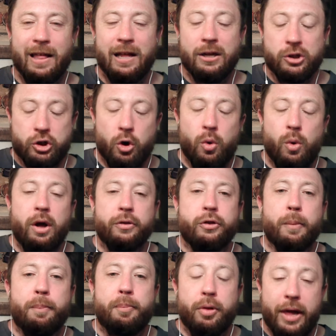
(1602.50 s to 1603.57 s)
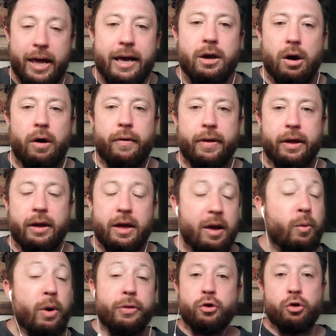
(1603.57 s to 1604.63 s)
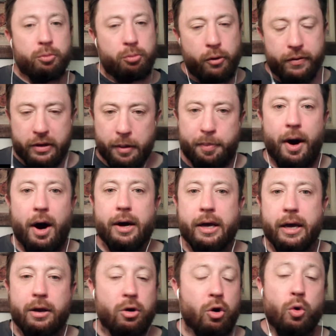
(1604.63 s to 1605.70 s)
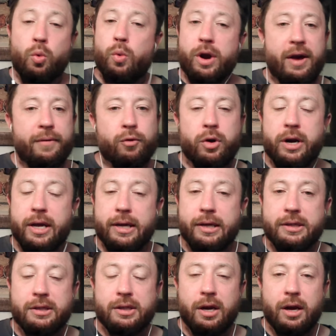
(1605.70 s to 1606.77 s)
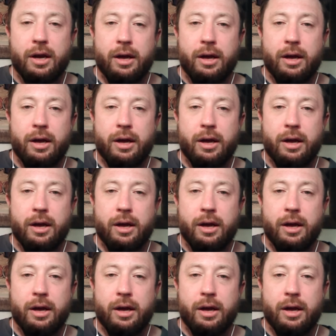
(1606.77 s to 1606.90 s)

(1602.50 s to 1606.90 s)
So the play calling, whether you're moving the pocket or whatever it is,